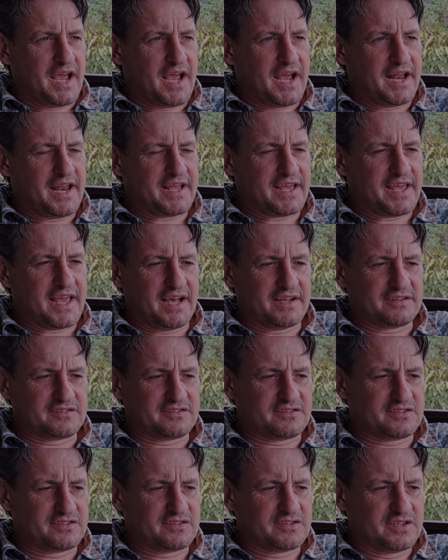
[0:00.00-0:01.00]
And I
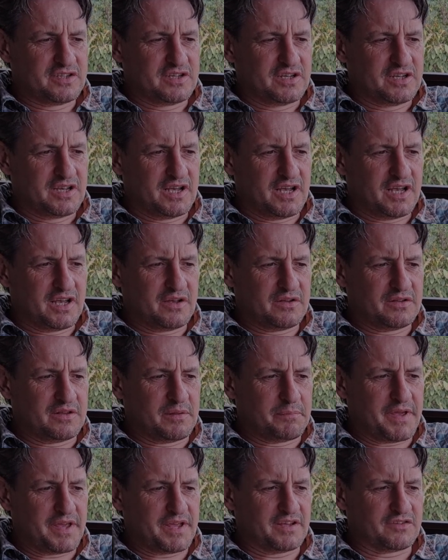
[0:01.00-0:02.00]
guess
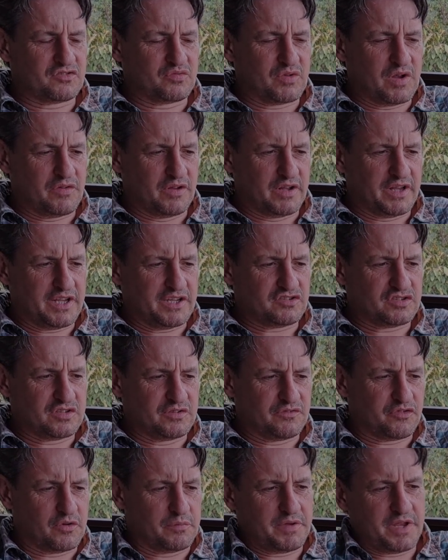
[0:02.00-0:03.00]
the biggest
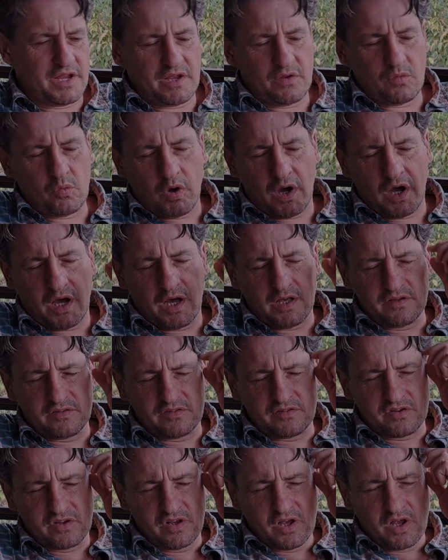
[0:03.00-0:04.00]
revelation for me
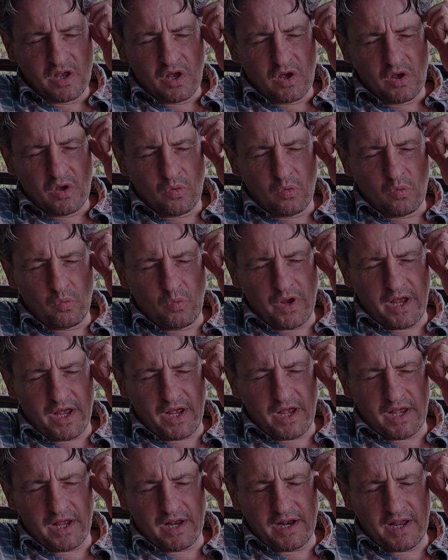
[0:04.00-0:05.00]
was
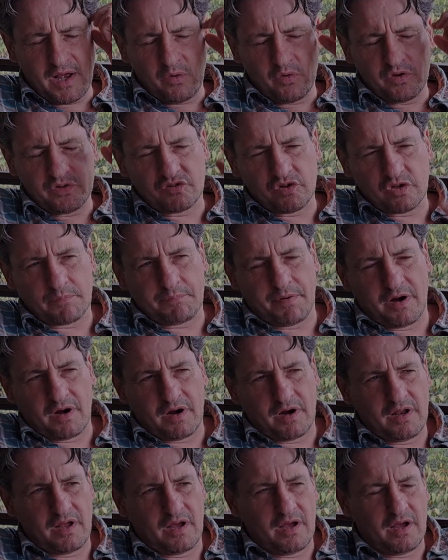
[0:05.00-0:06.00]
when took
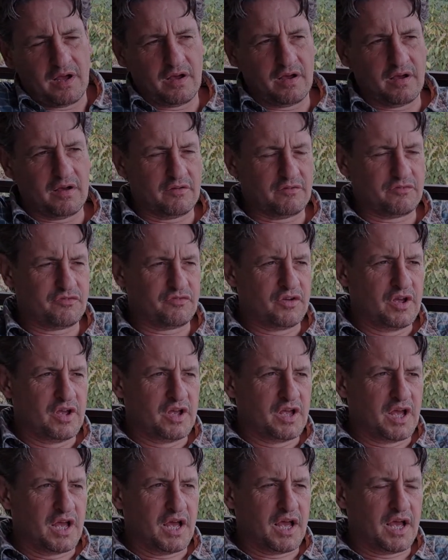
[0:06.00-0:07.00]
part of
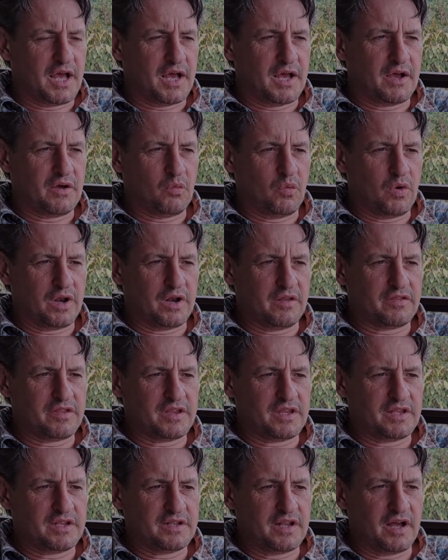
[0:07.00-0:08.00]
one of
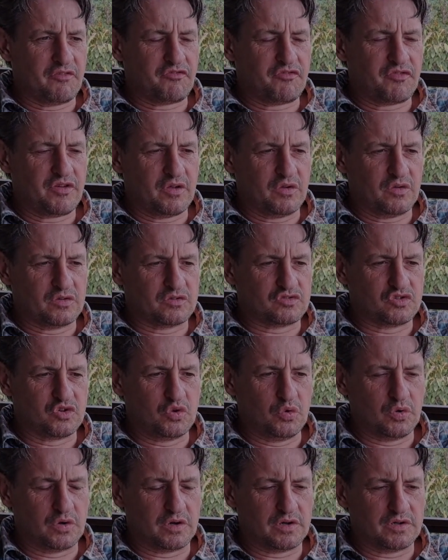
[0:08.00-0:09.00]
the Nuffield
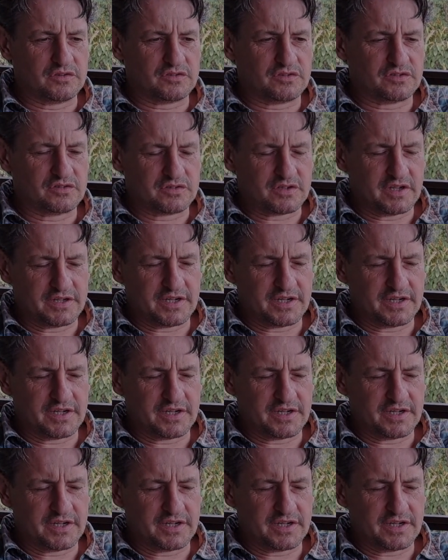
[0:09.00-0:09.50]
tours.